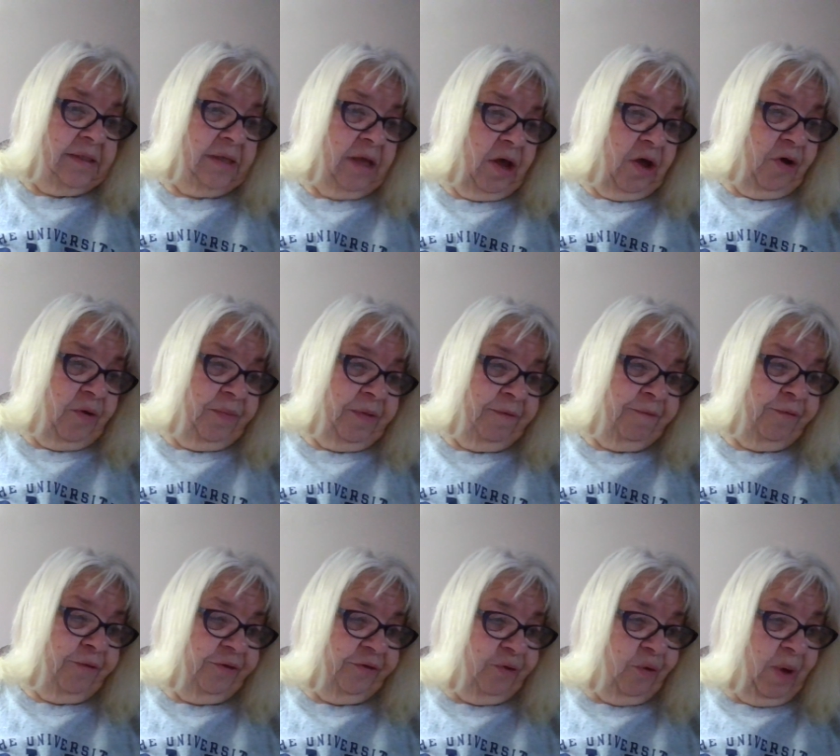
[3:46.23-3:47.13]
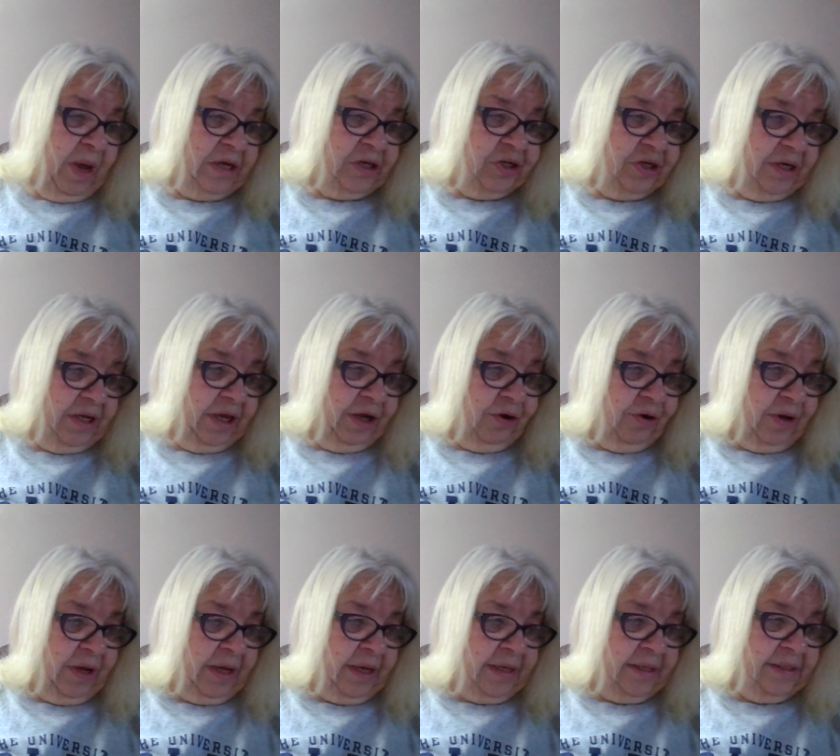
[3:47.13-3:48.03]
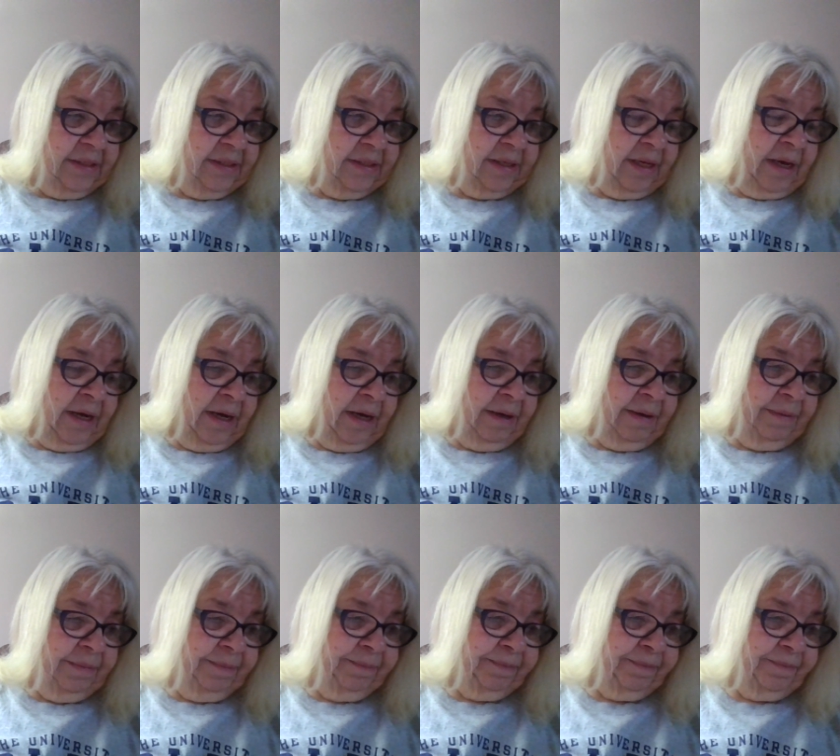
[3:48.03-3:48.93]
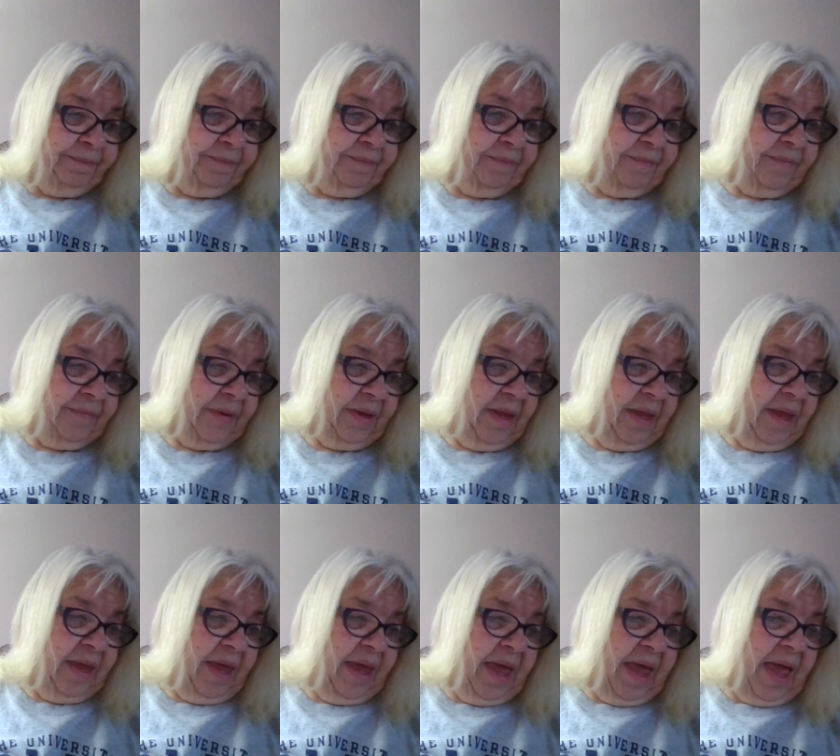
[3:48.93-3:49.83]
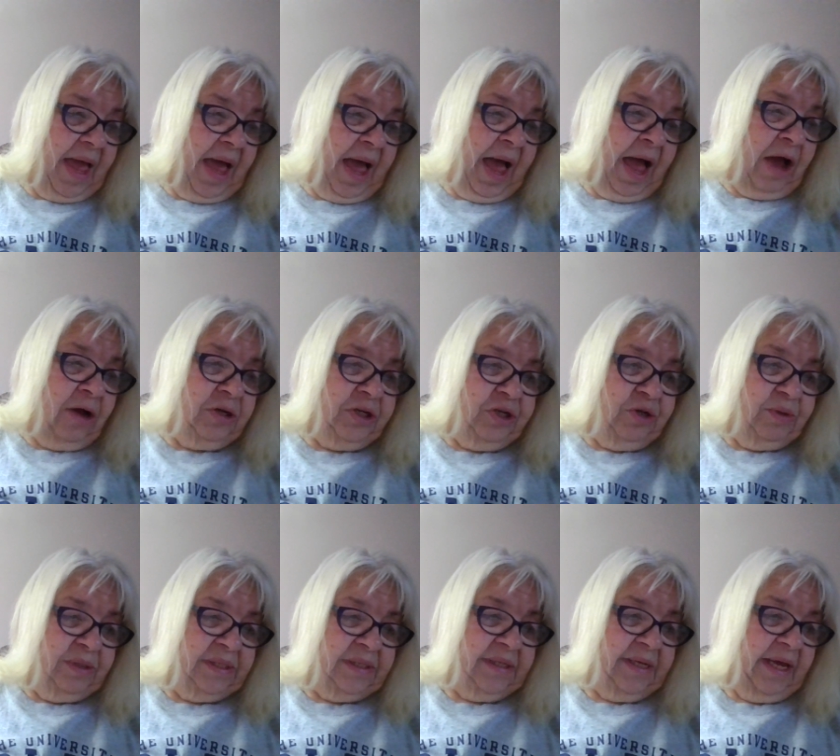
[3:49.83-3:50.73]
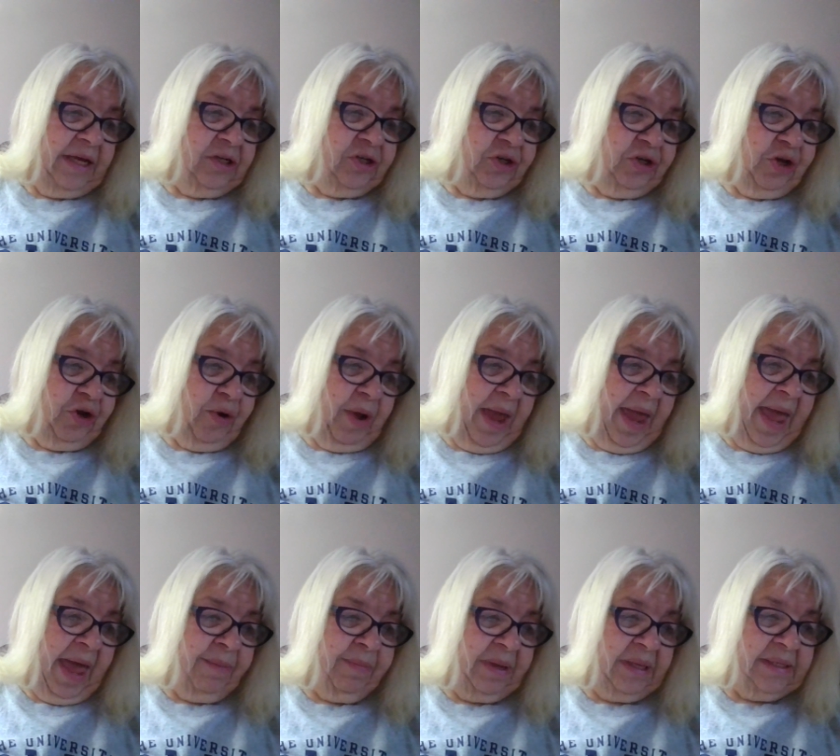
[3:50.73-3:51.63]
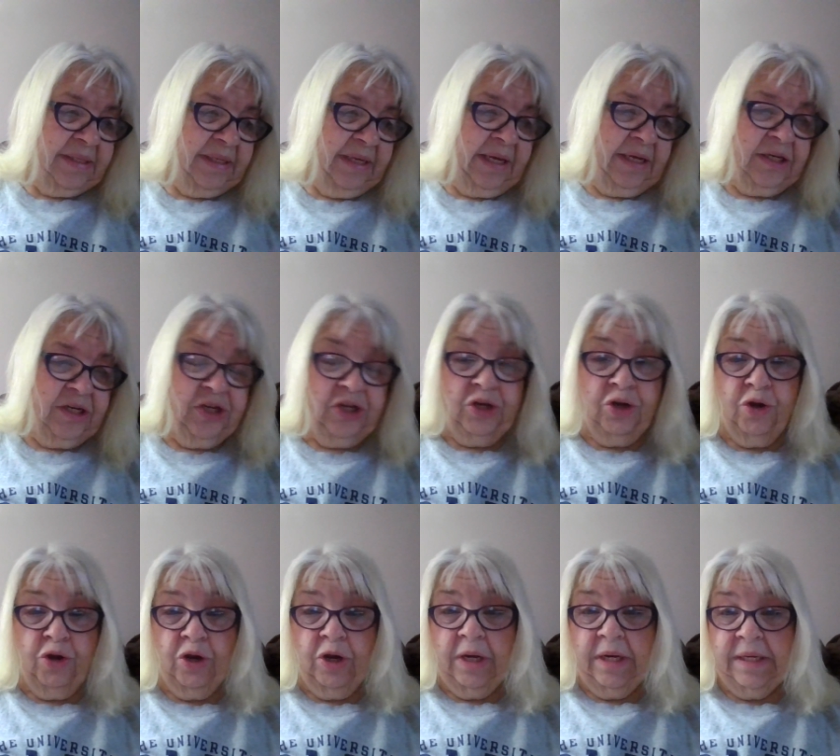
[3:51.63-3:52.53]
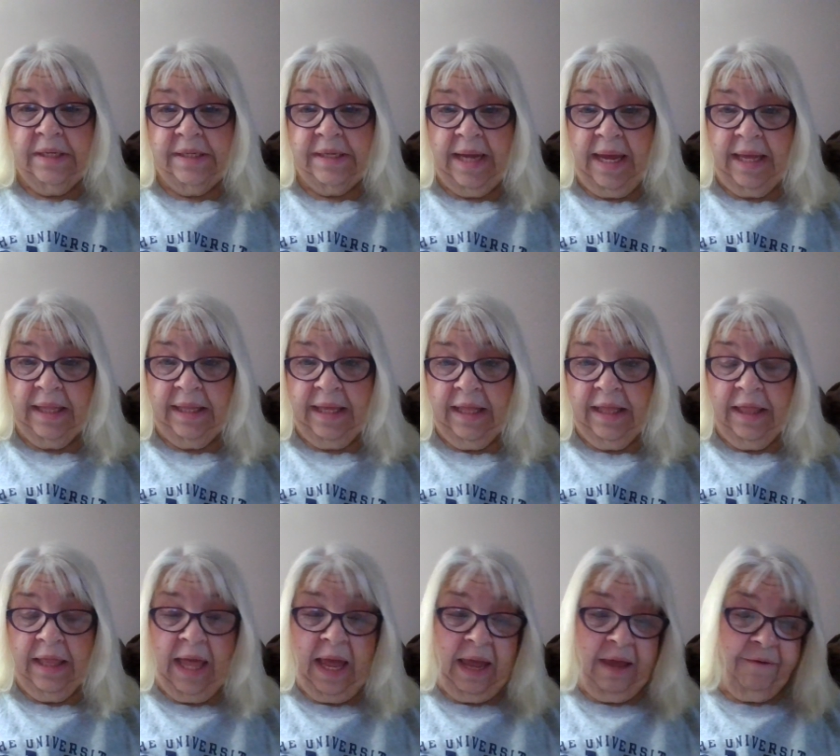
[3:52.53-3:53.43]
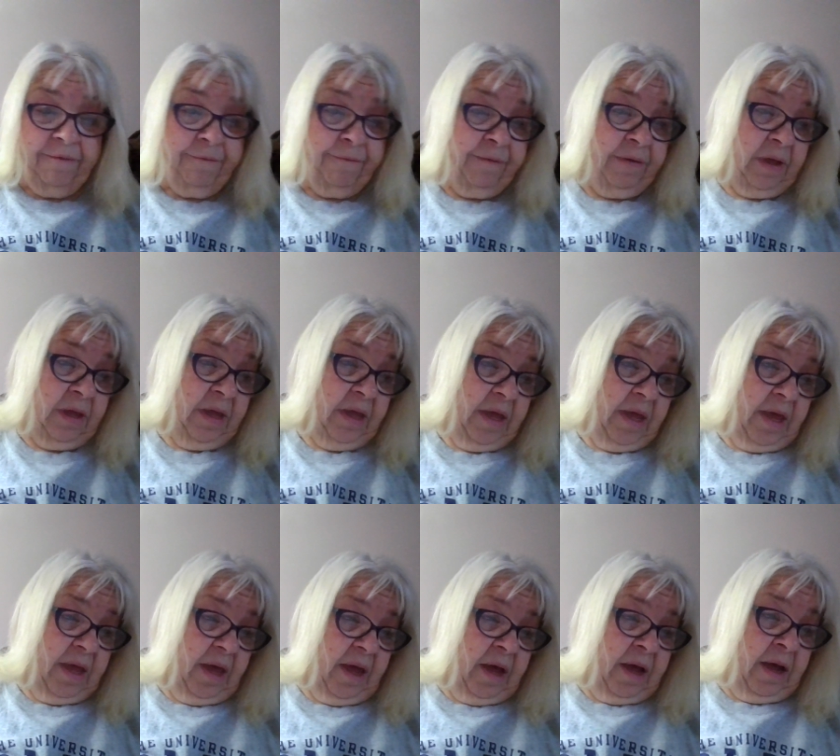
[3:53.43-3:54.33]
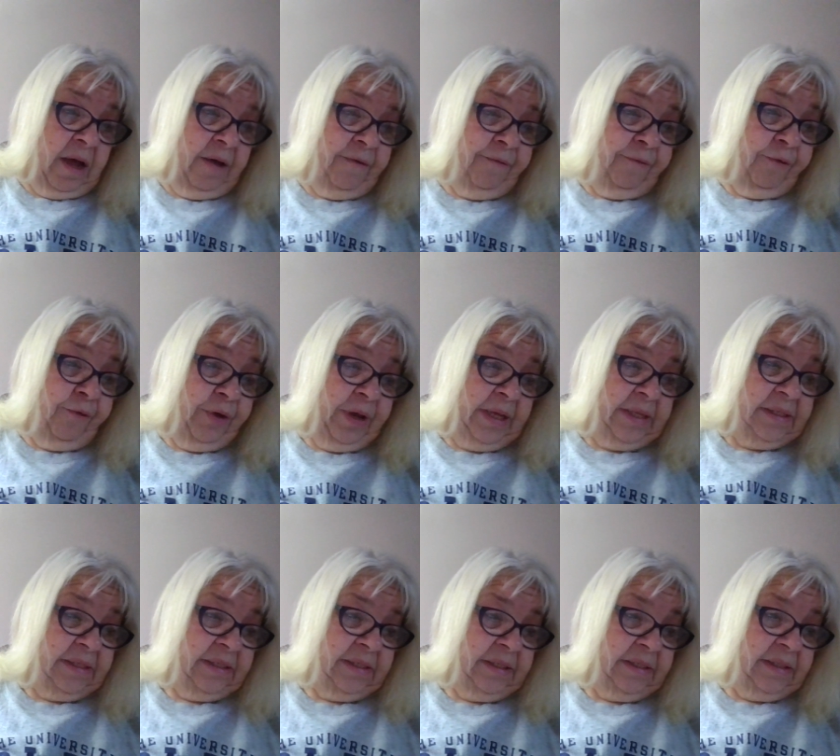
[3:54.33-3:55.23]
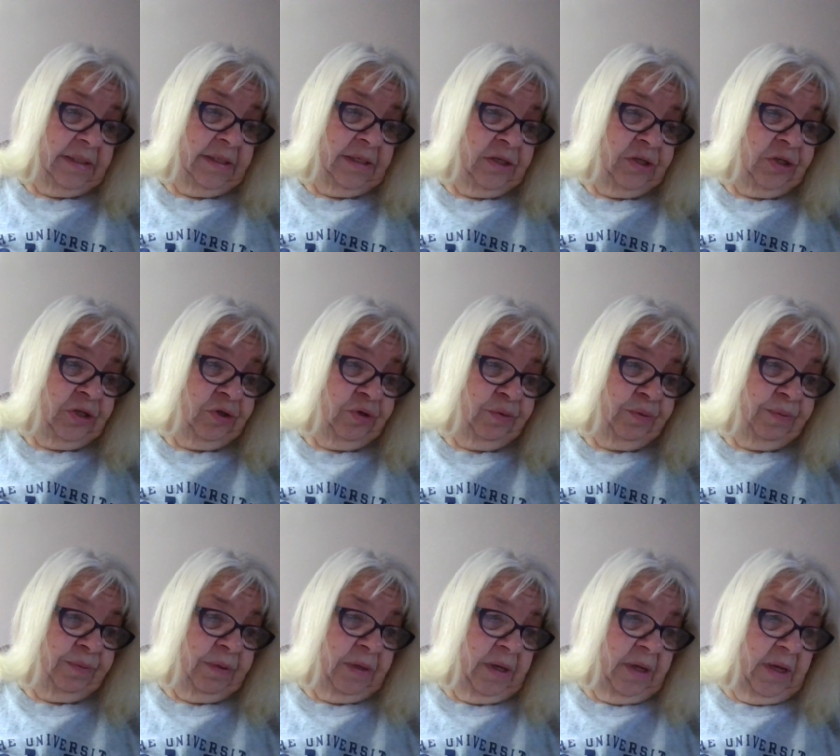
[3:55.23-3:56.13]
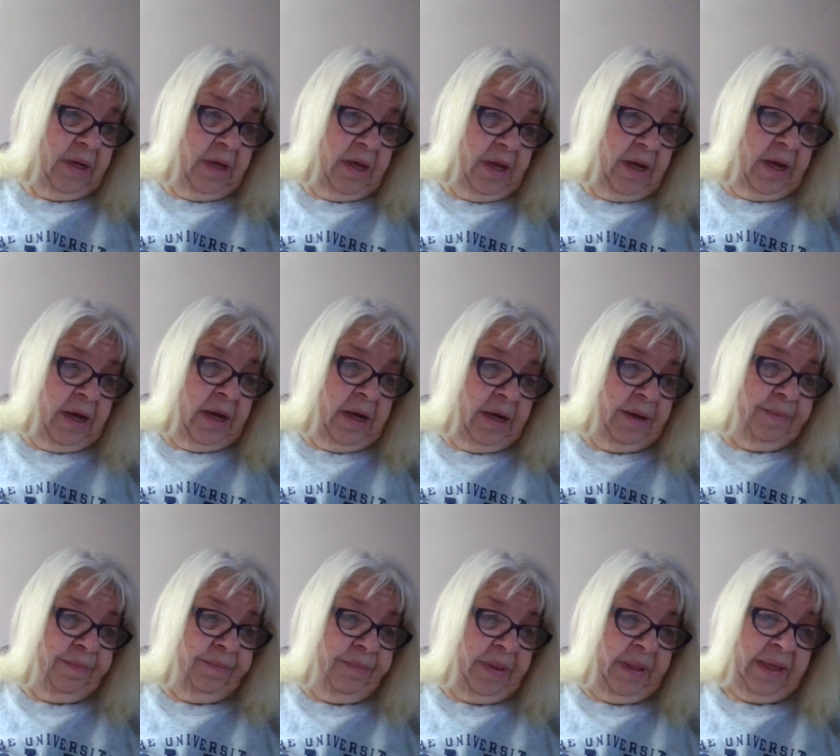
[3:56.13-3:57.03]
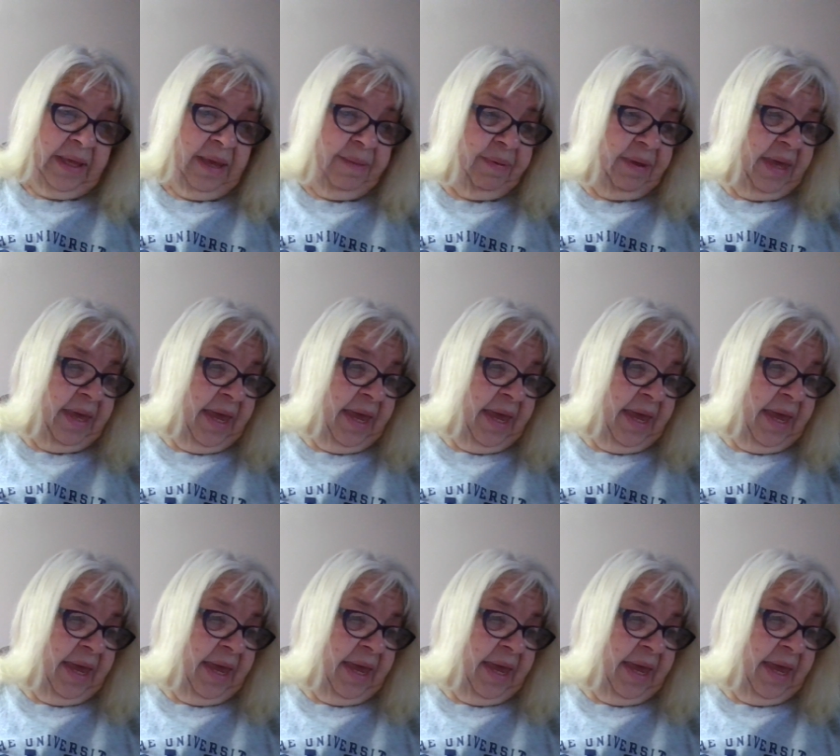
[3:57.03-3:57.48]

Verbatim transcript: So the first question here is, uh, how do you schedule your habits into your daily life? Uh, for instance, do you uh, keep a